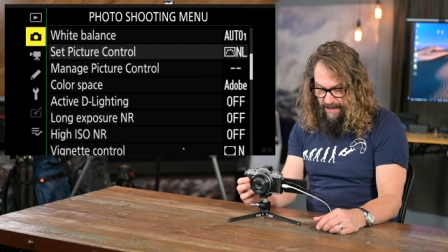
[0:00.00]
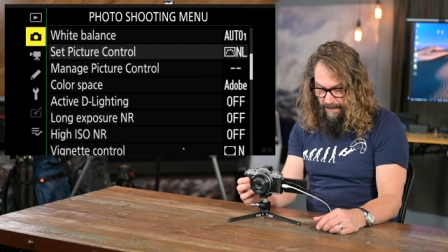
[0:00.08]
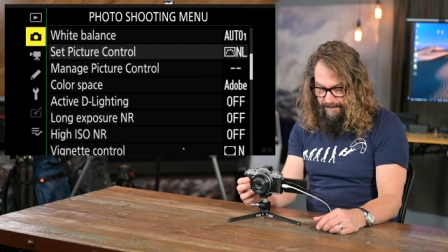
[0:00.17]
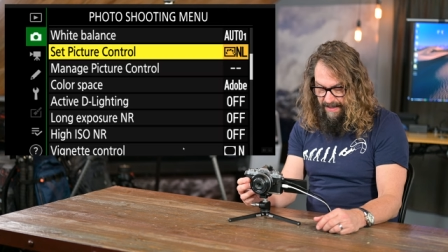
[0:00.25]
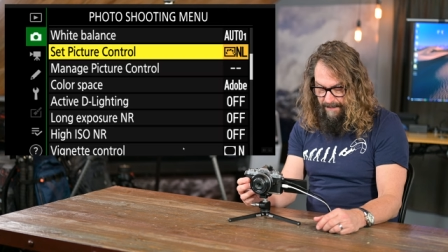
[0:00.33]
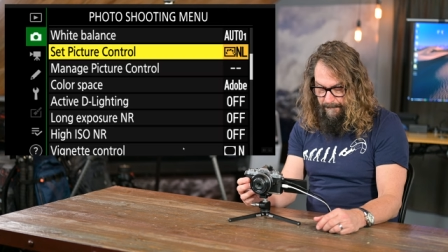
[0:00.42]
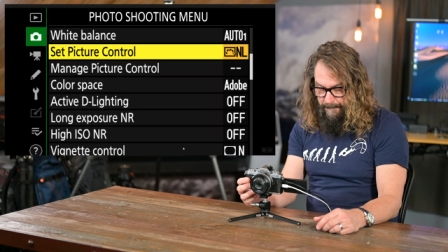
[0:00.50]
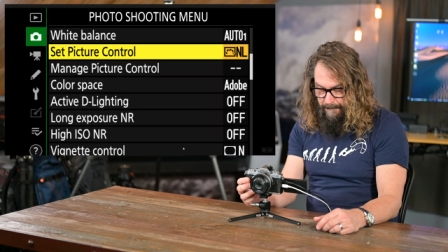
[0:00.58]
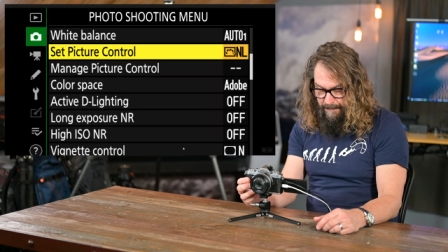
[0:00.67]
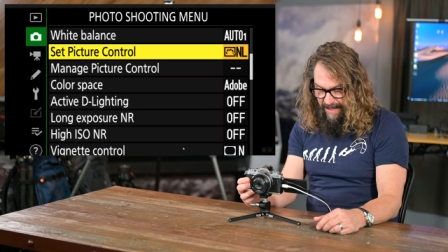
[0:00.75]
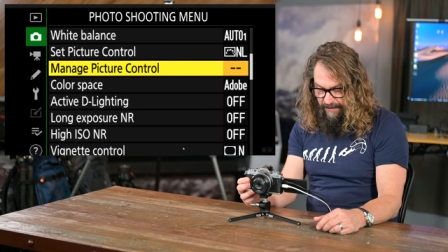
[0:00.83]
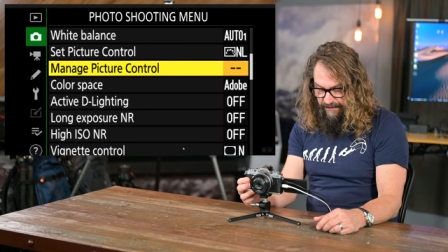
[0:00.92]
I'll be a
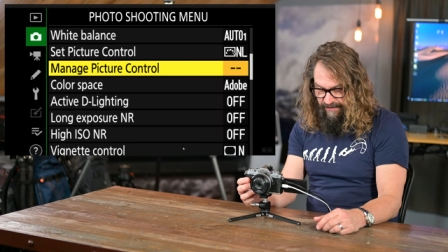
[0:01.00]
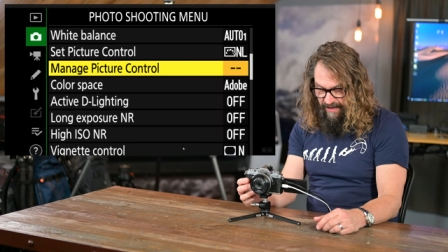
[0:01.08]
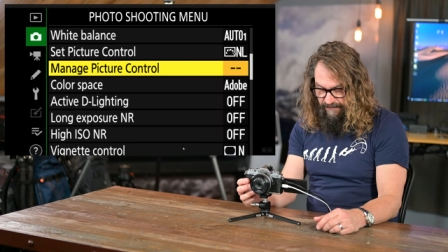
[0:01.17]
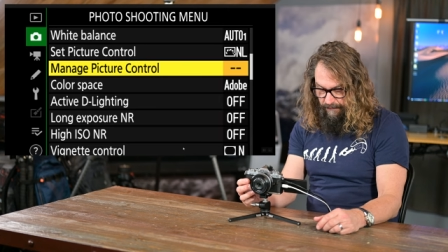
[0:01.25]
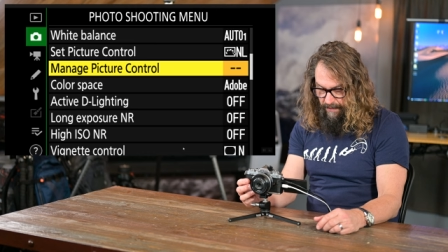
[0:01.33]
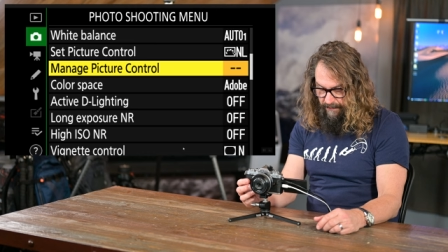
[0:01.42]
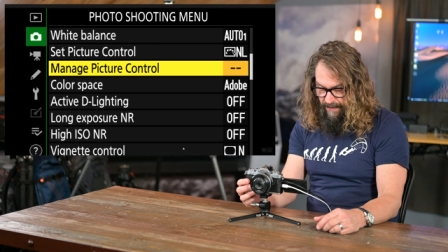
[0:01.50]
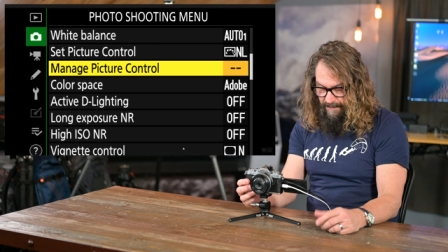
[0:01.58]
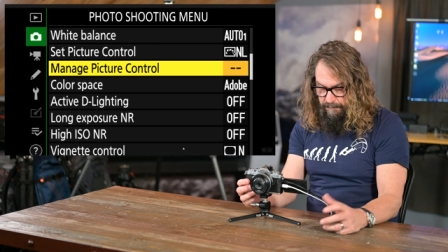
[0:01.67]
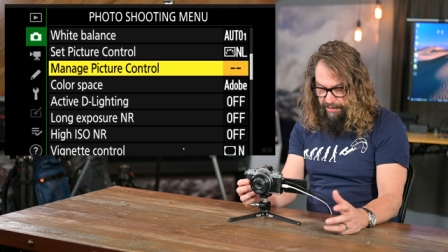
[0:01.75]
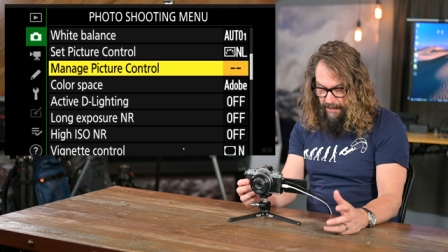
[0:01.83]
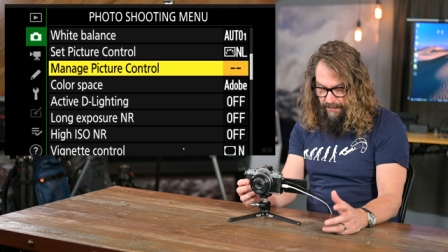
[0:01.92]
better judge of whether
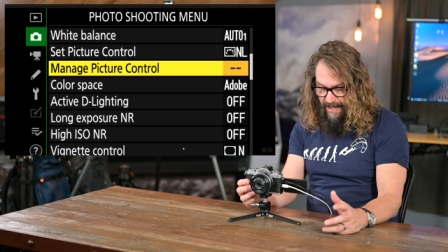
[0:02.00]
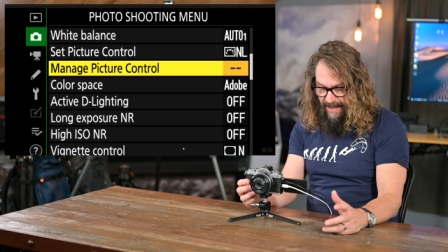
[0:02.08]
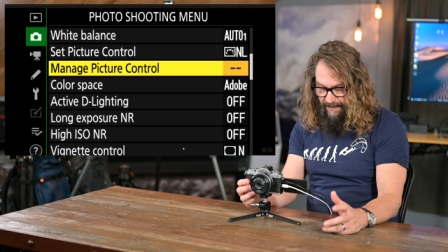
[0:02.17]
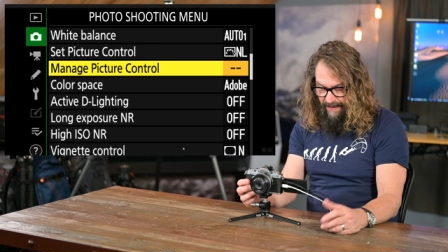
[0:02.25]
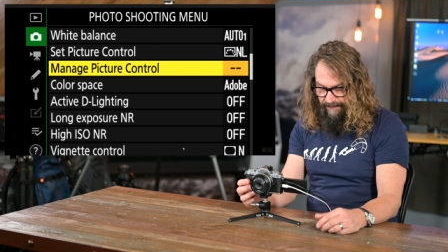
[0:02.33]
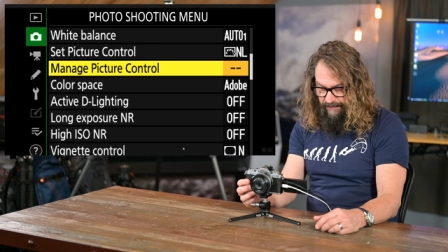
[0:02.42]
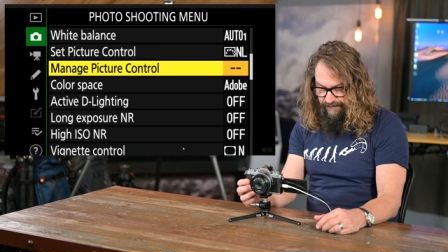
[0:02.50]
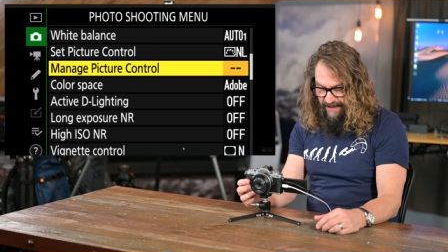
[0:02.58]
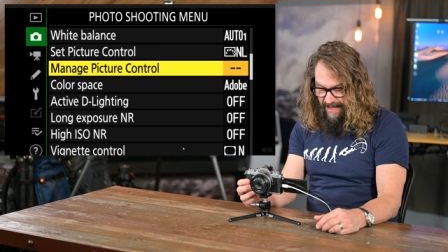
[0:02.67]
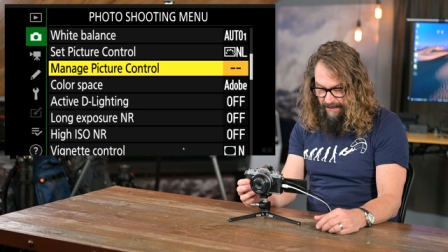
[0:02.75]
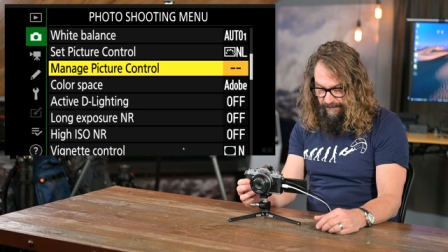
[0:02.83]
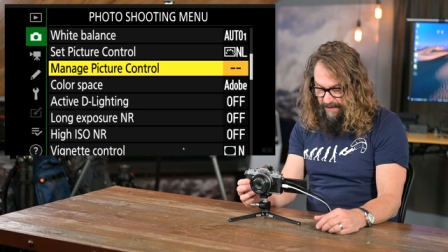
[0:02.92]
I've blown highlights or
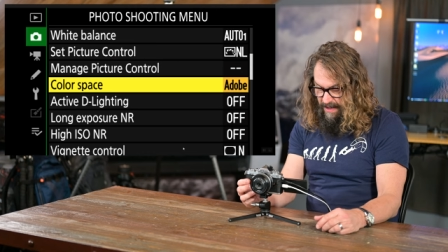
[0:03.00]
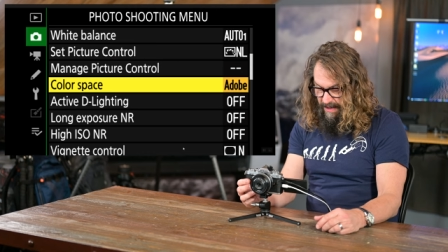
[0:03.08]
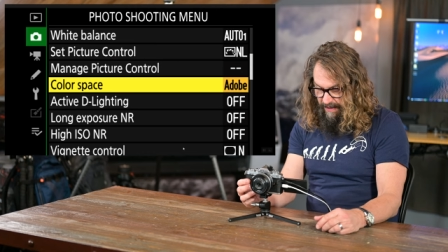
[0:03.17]
shadows.